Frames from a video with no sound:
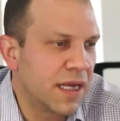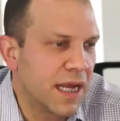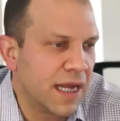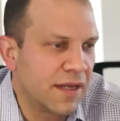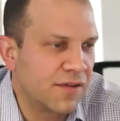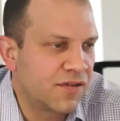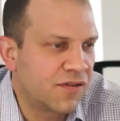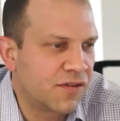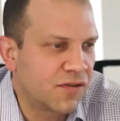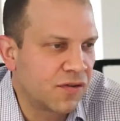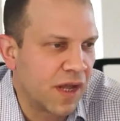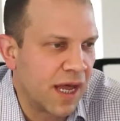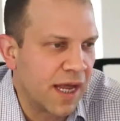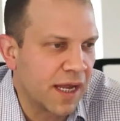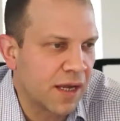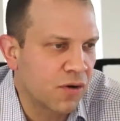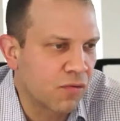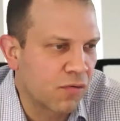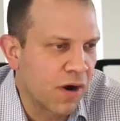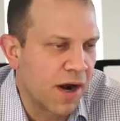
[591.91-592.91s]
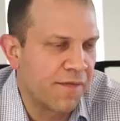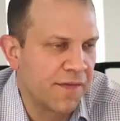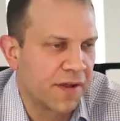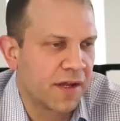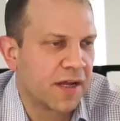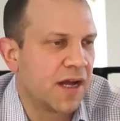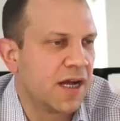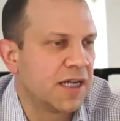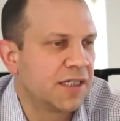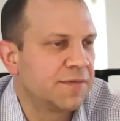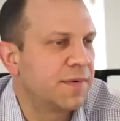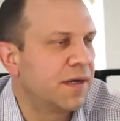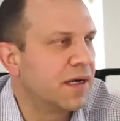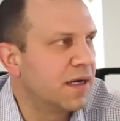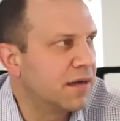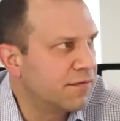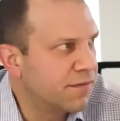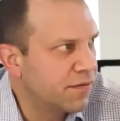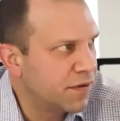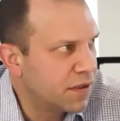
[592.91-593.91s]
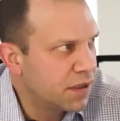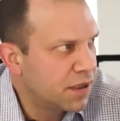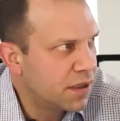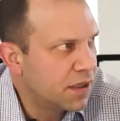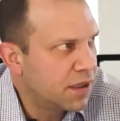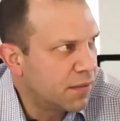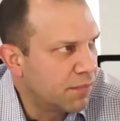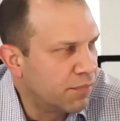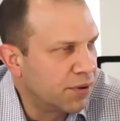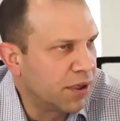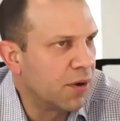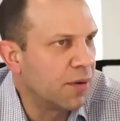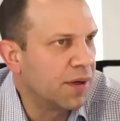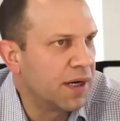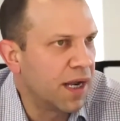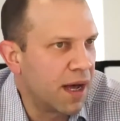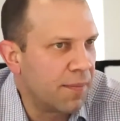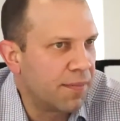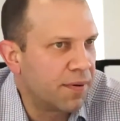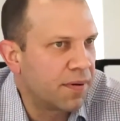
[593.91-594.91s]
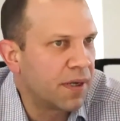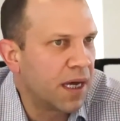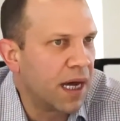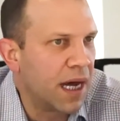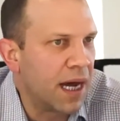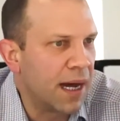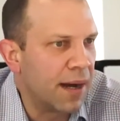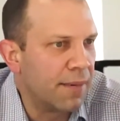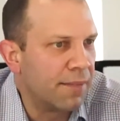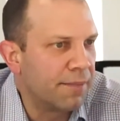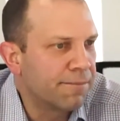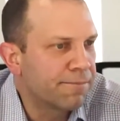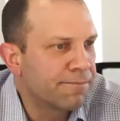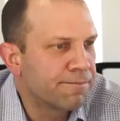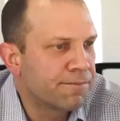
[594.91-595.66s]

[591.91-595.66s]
it's like right on the cusp of blowing up. Um,